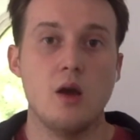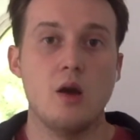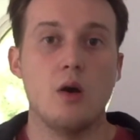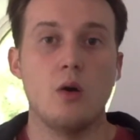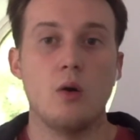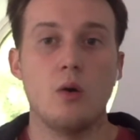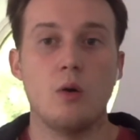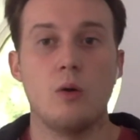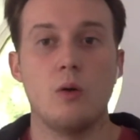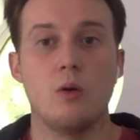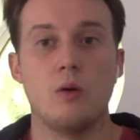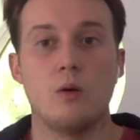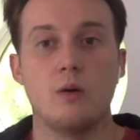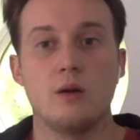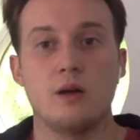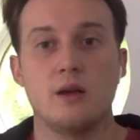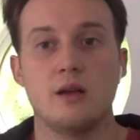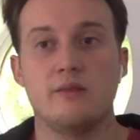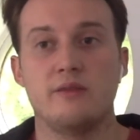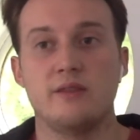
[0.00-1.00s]

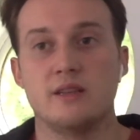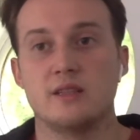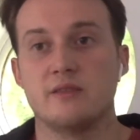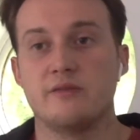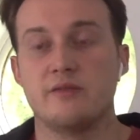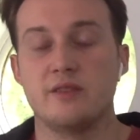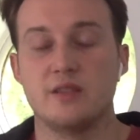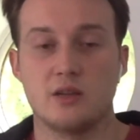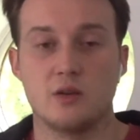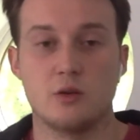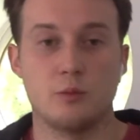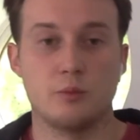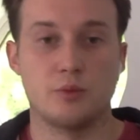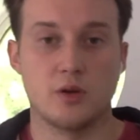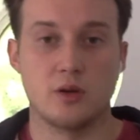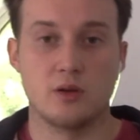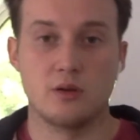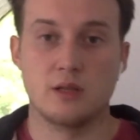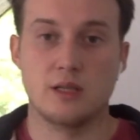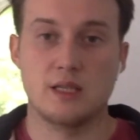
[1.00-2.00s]
Or if it's a physical
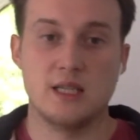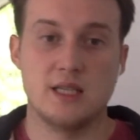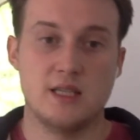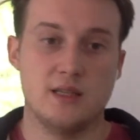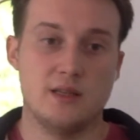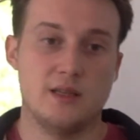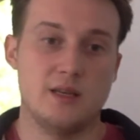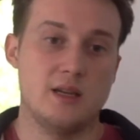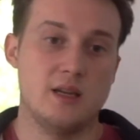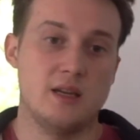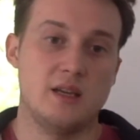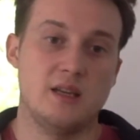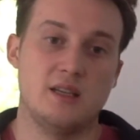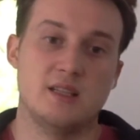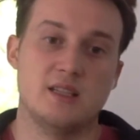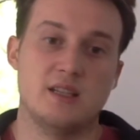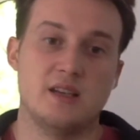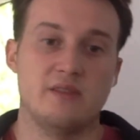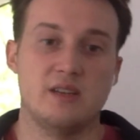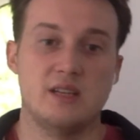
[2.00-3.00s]
product, is it a
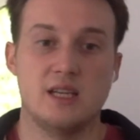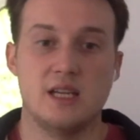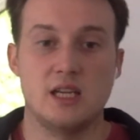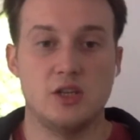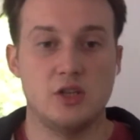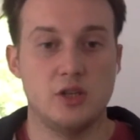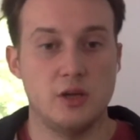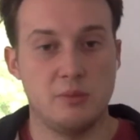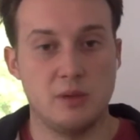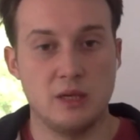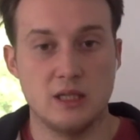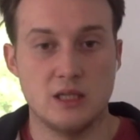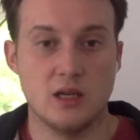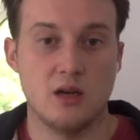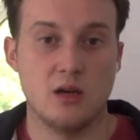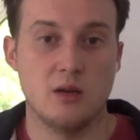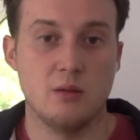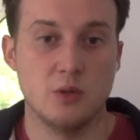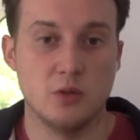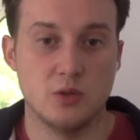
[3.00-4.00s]
7 day shipping
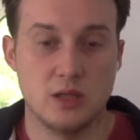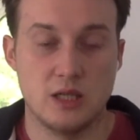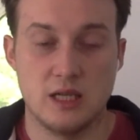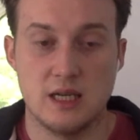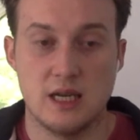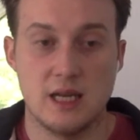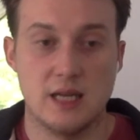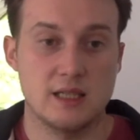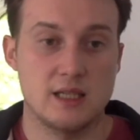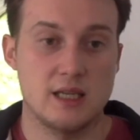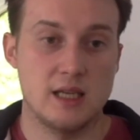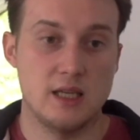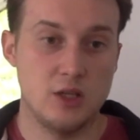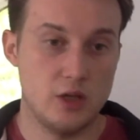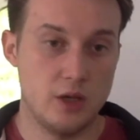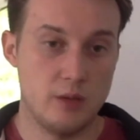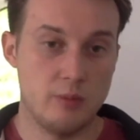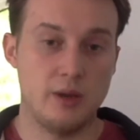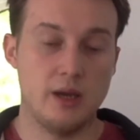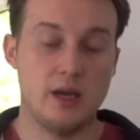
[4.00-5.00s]
time or is it next day
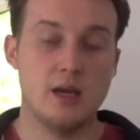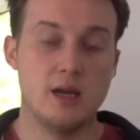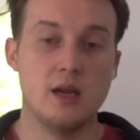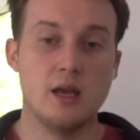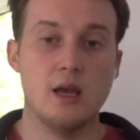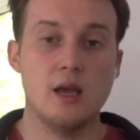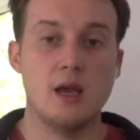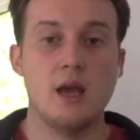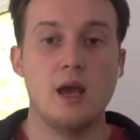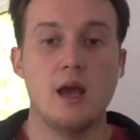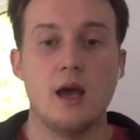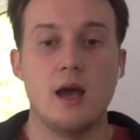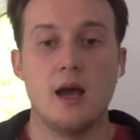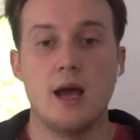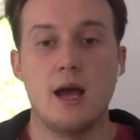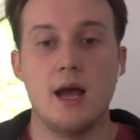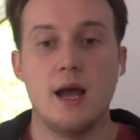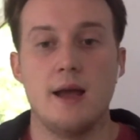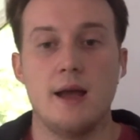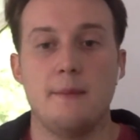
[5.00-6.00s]
shipping?
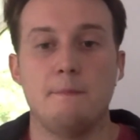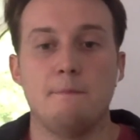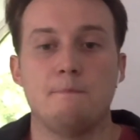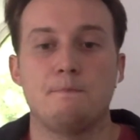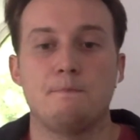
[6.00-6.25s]
Um,